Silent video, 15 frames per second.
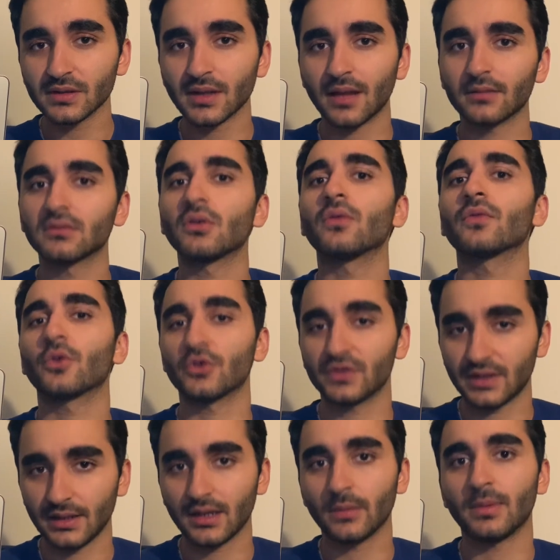and of course
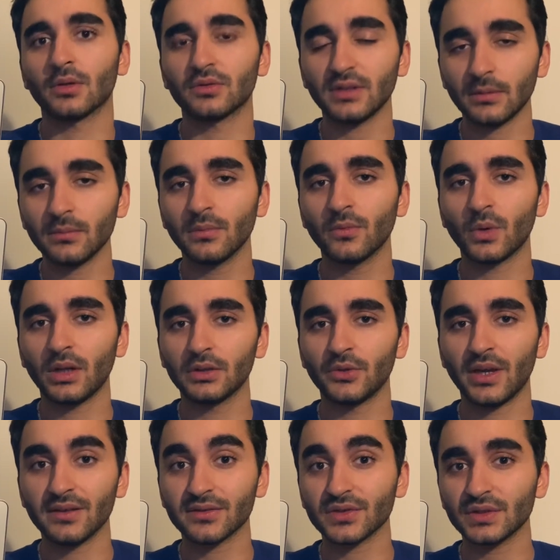think about them while you
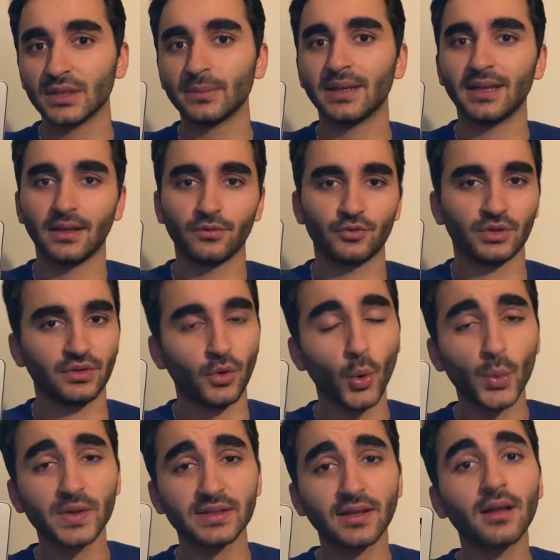answer them. Again, do not
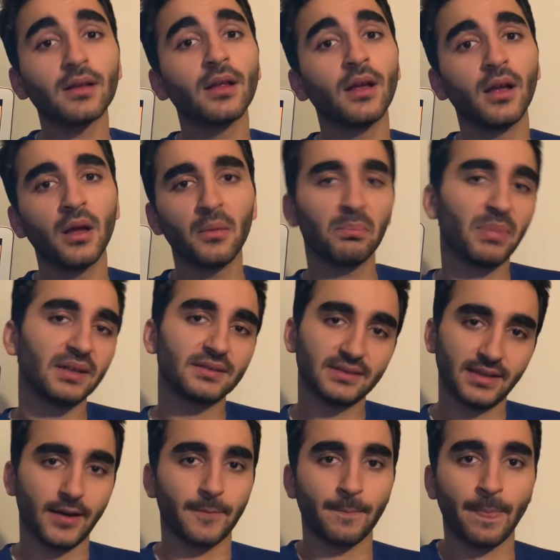oversell, but
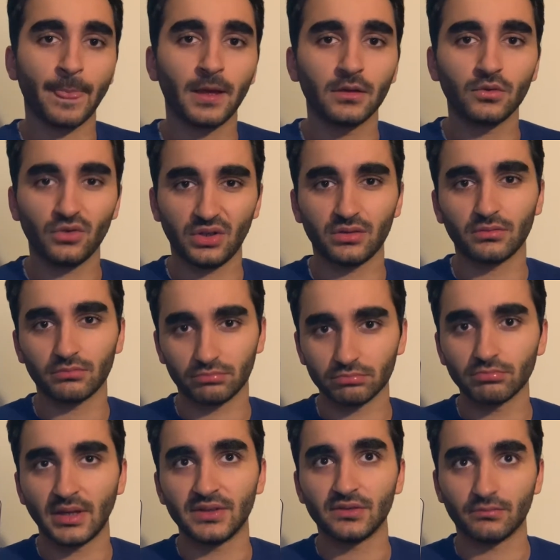you can
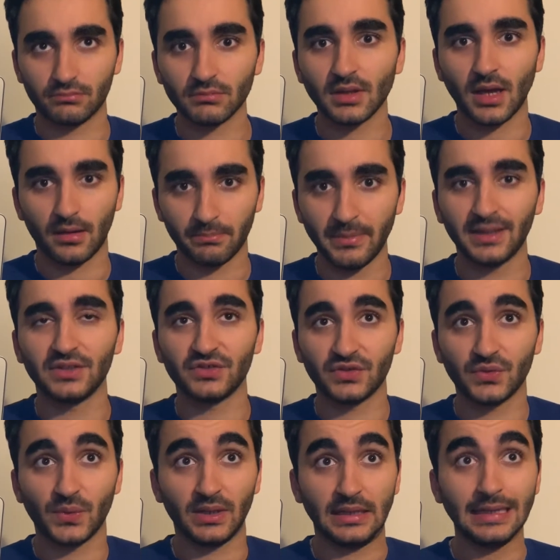manage
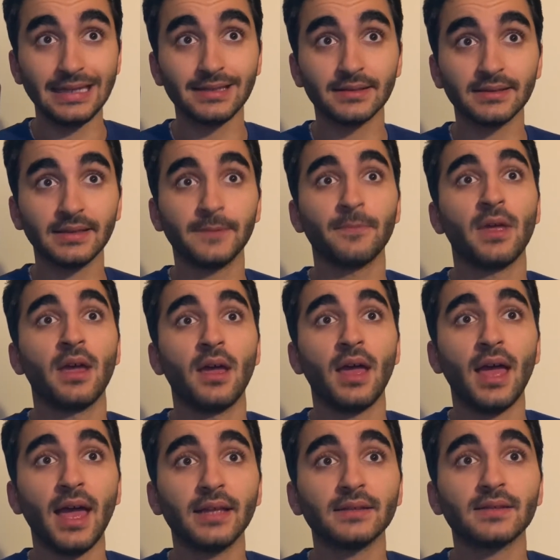this really easily.
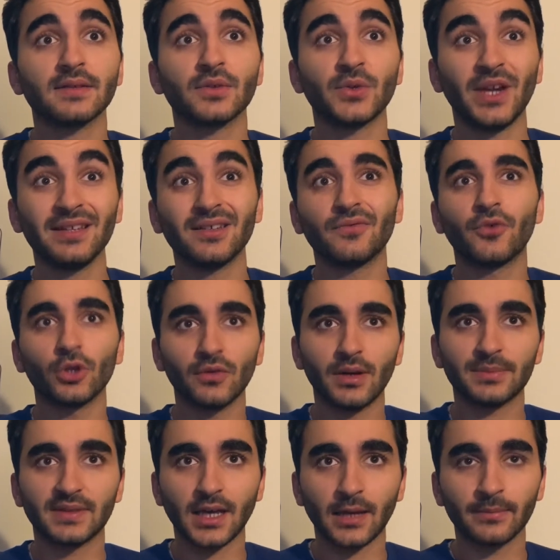And create a
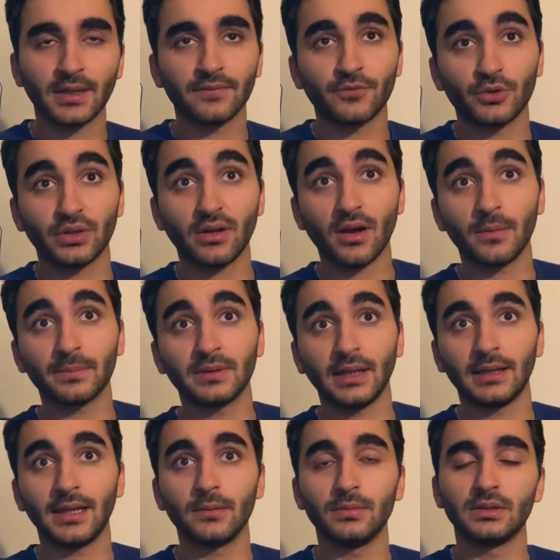follow-up timeline for the company
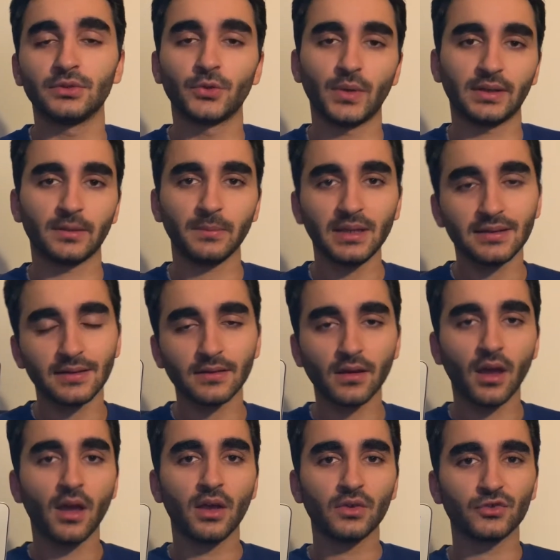enabler during the meeting,
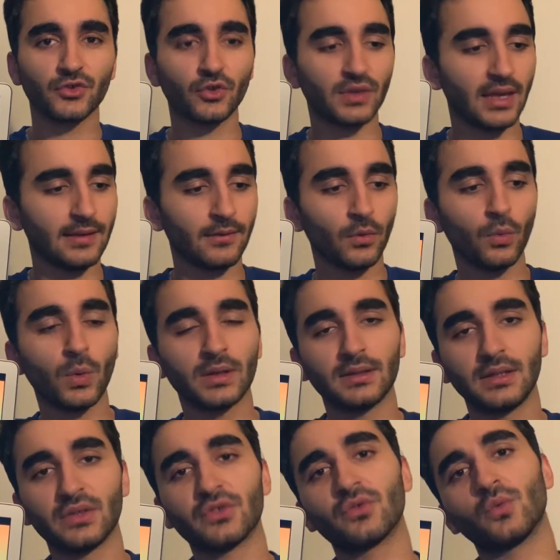so they know
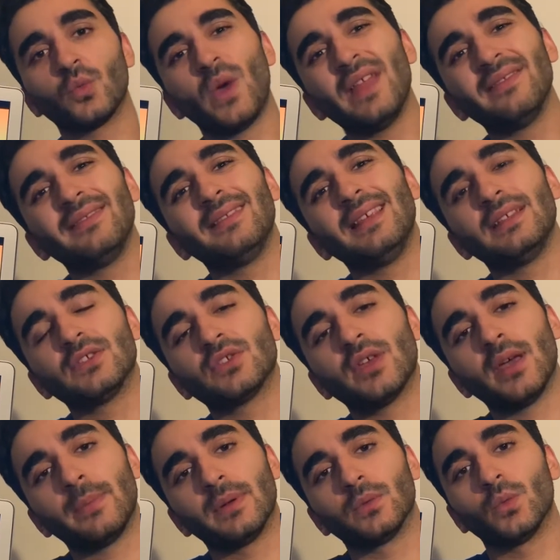when needs to
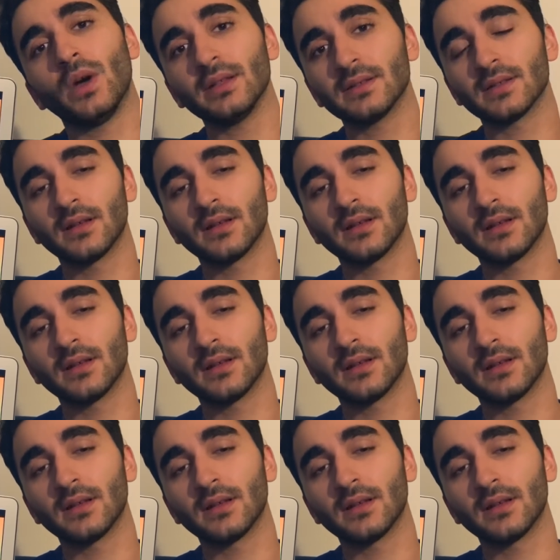happen what,